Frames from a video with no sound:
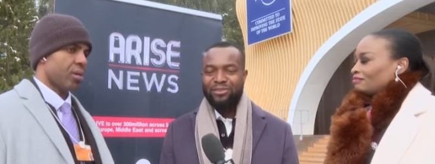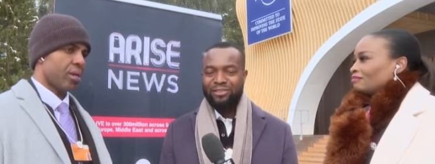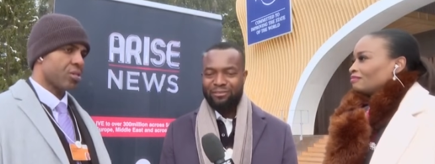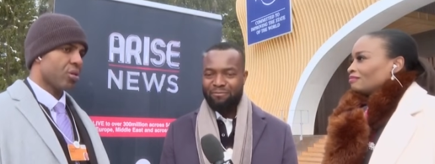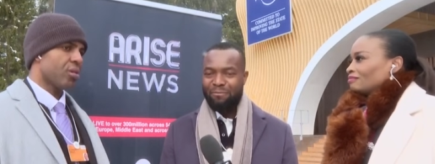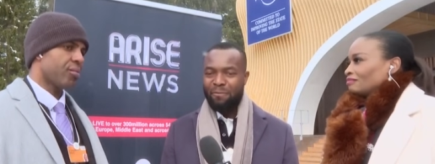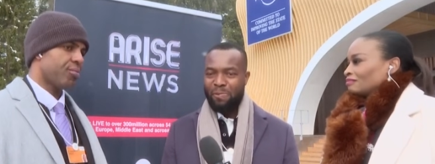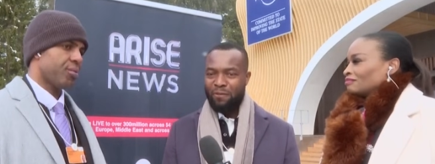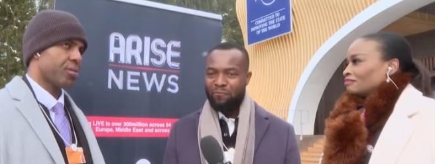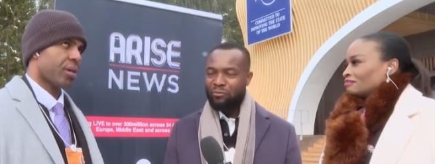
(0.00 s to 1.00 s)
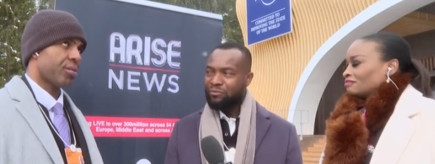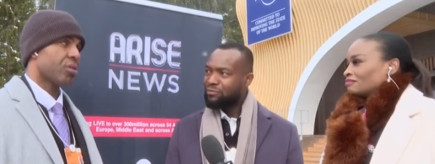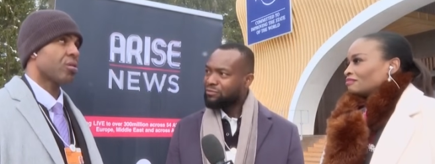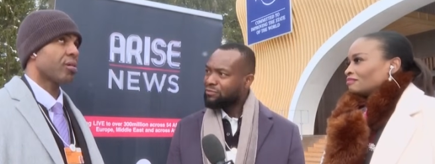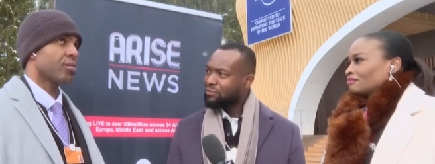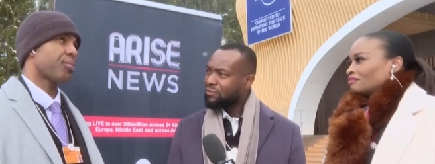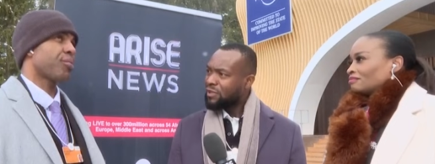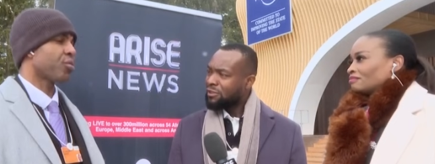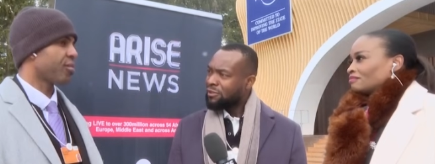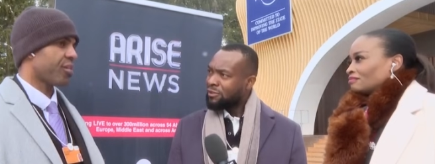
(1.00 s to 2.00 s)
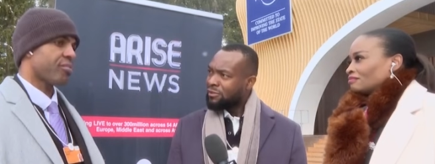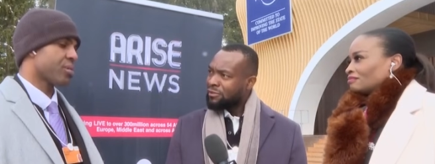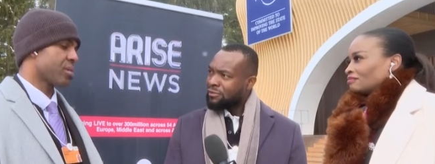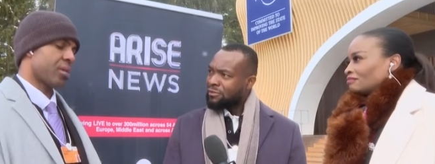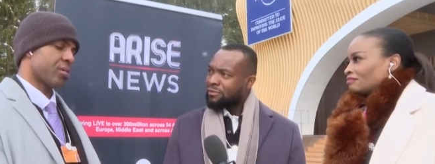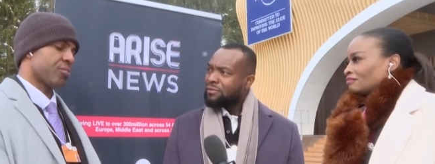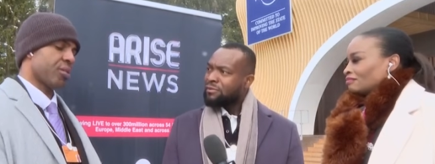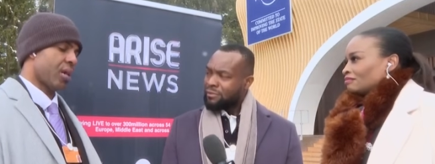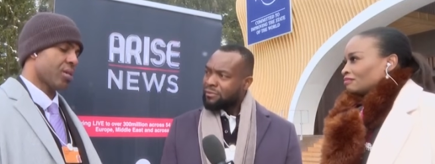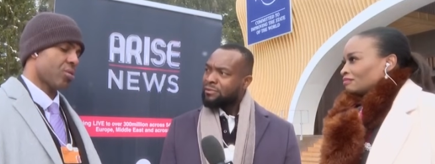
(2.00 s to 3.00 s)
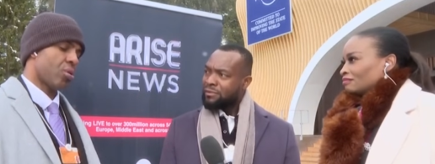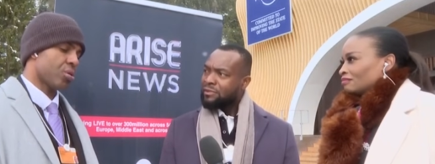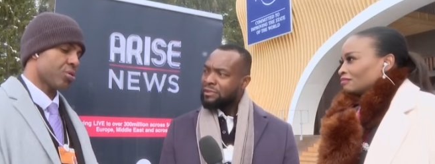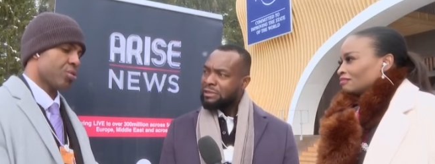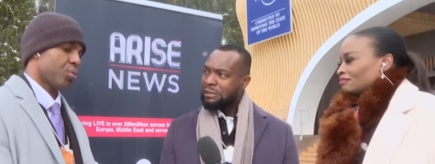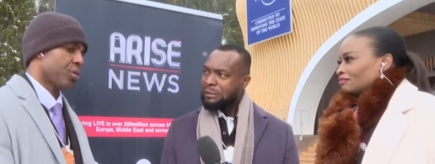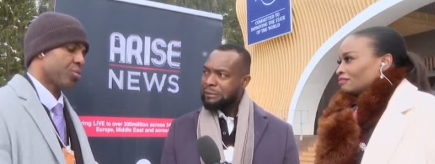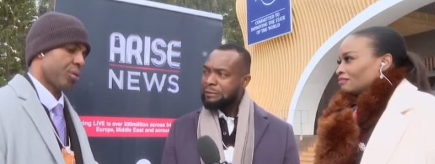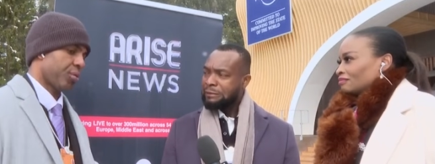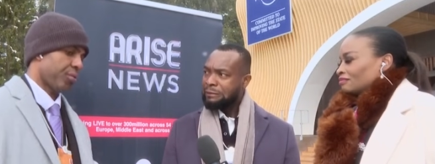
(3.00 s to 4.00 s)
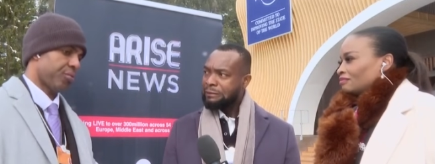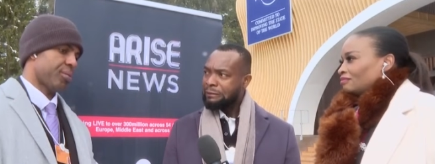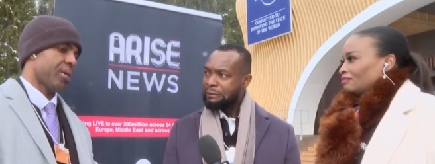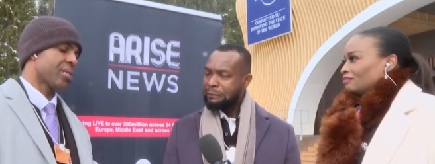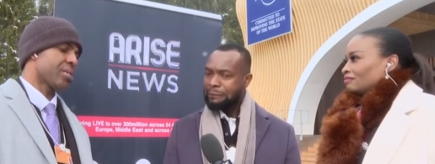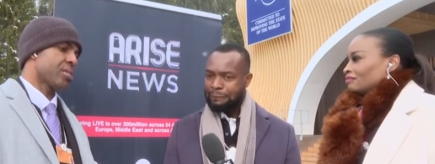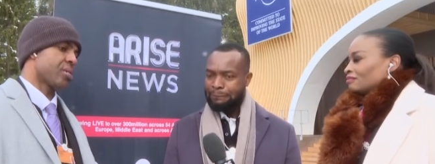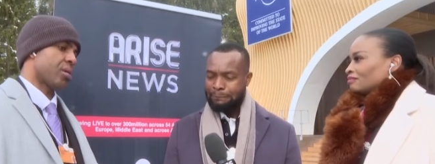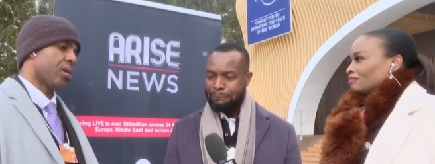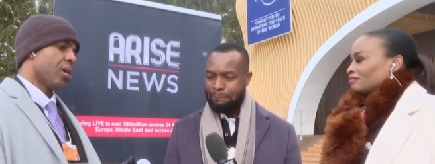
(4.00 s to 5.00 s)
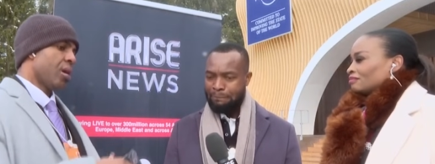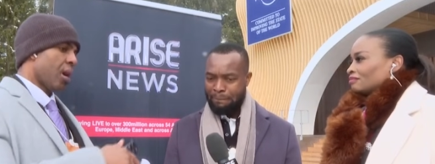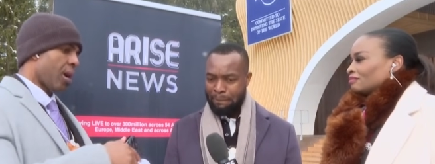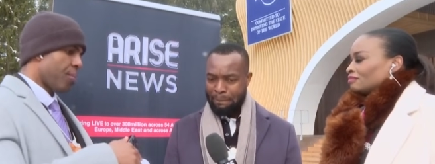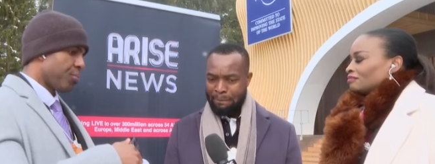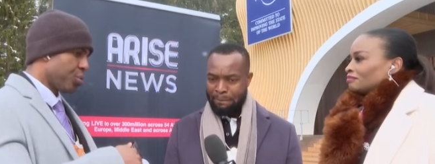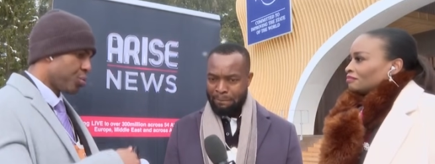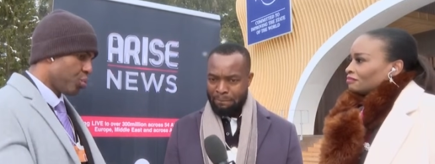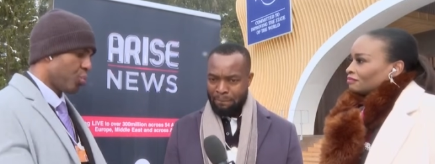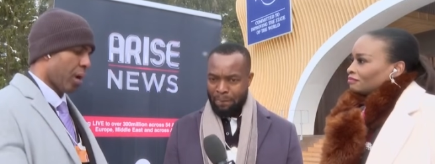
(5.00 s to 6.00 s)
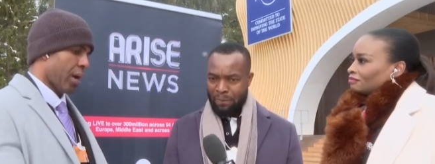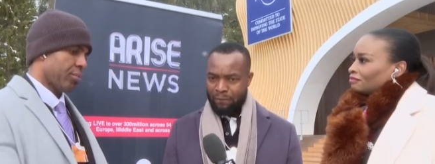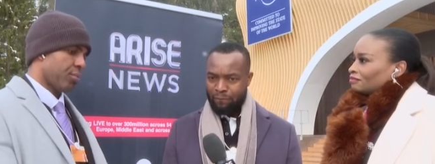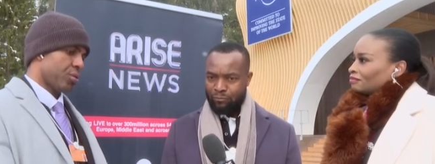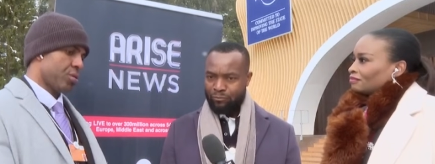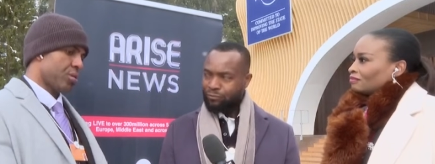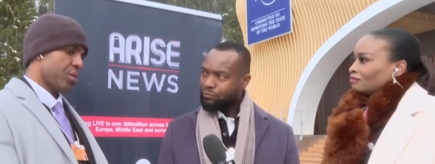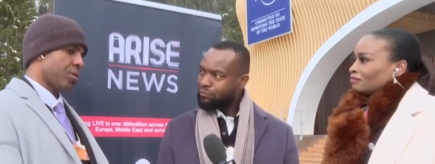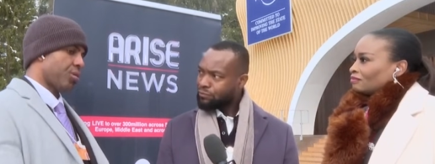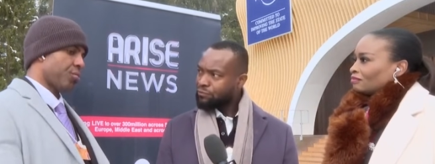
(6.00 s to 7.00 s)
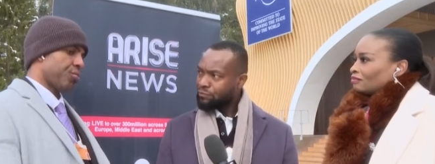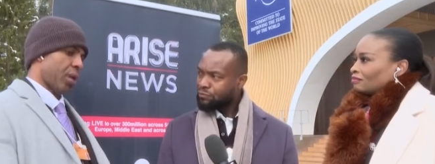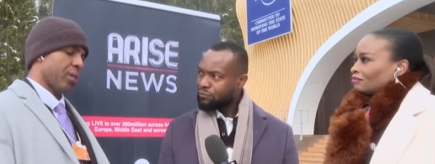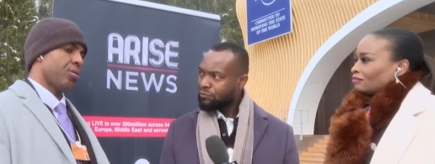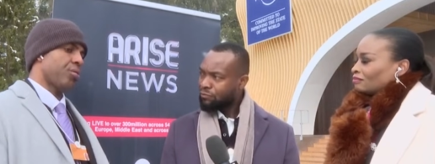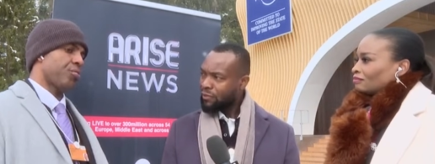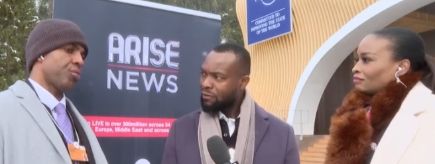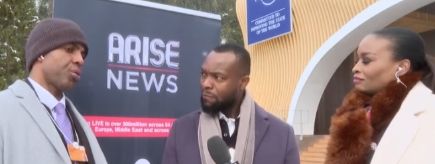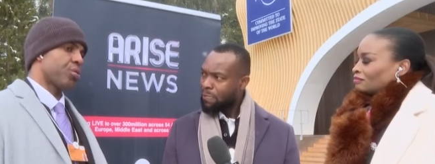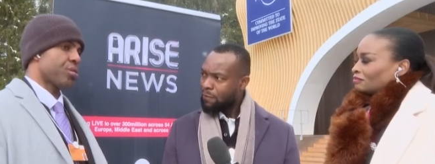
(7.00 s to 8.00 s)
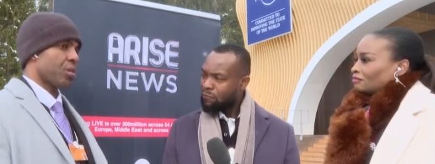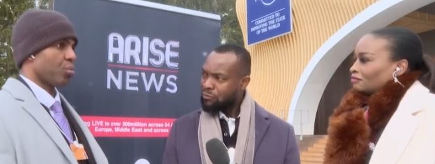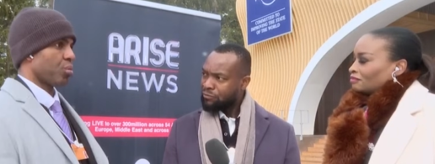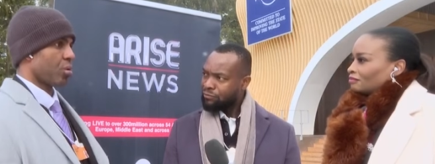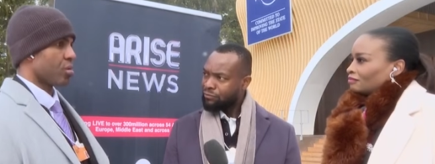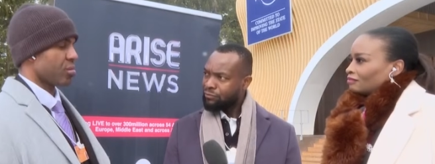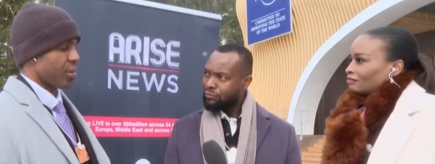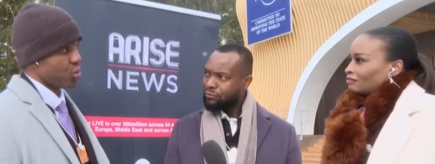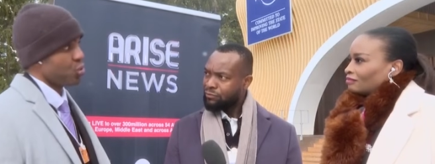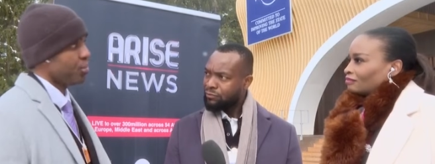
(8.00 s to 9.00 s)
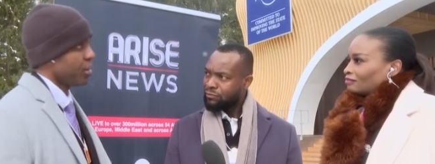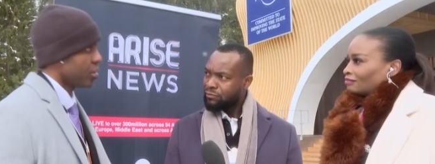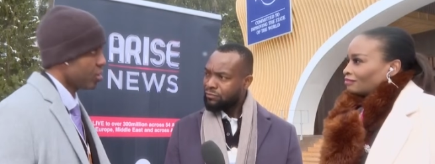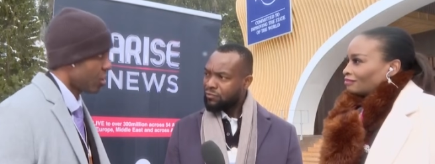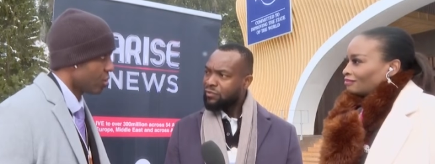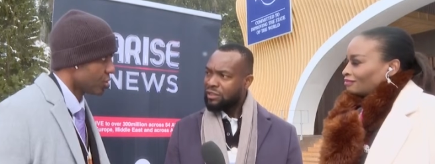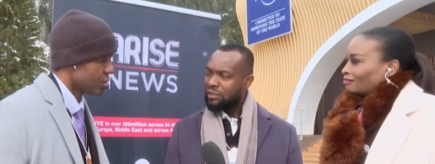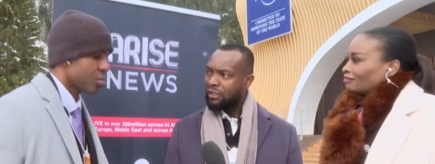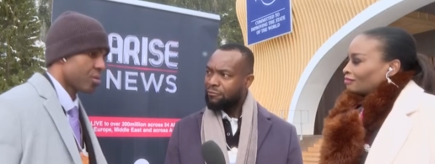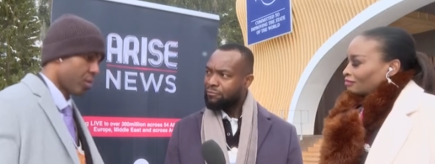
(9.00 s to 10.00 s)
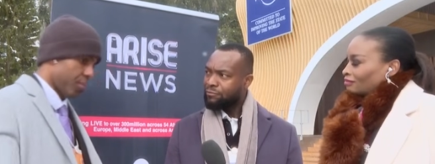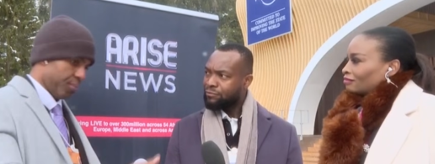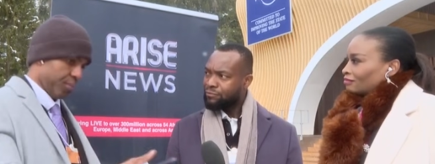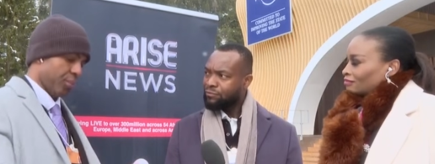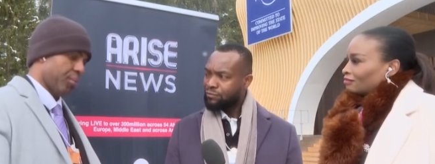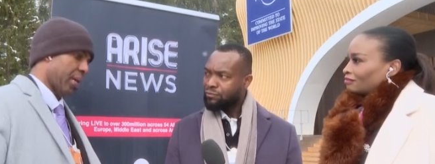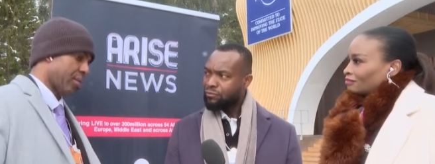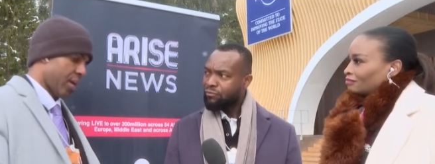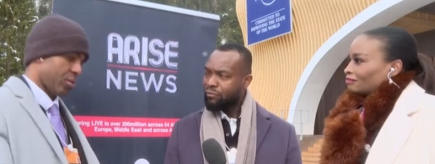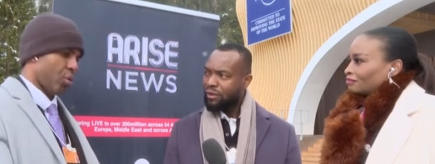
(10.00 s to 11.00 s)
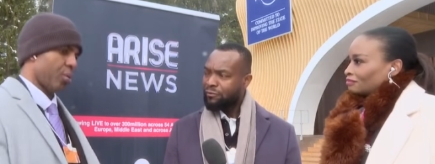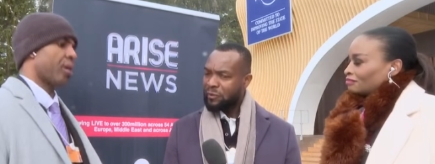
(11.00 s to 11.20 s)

Speaker 1: Uh, it's under, it's, I think uh, it's about 45% as of the last August 2023 from the NCC. Mm. Mm-hmm. Um, you had conducted an interview, you had an interview where you said it would cost about $2 billion to uh, get that going.